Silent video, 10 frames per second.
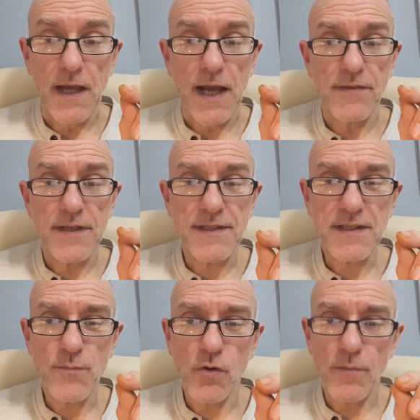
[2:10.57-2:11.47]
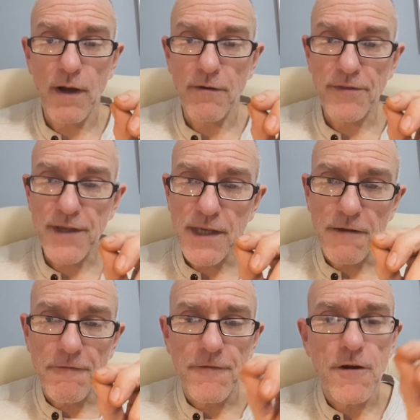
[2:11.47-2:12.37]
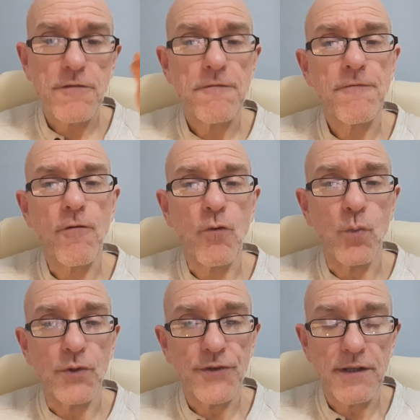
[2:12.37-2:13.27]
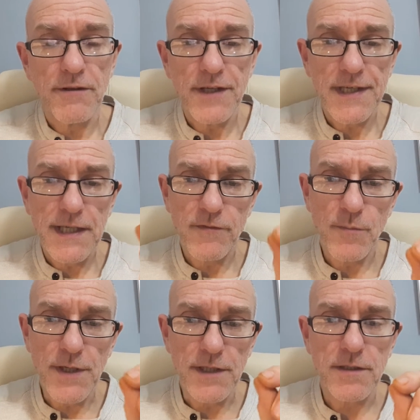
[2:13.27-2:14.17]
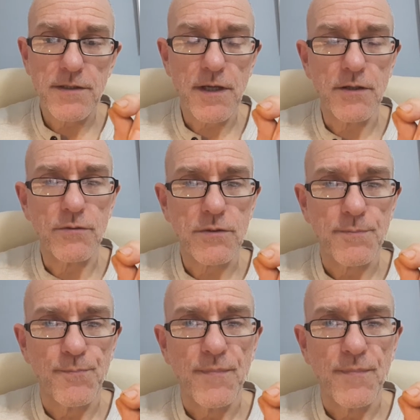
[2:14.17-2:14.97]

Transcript: and this is more about thinking further forward than thinking of immediate sales.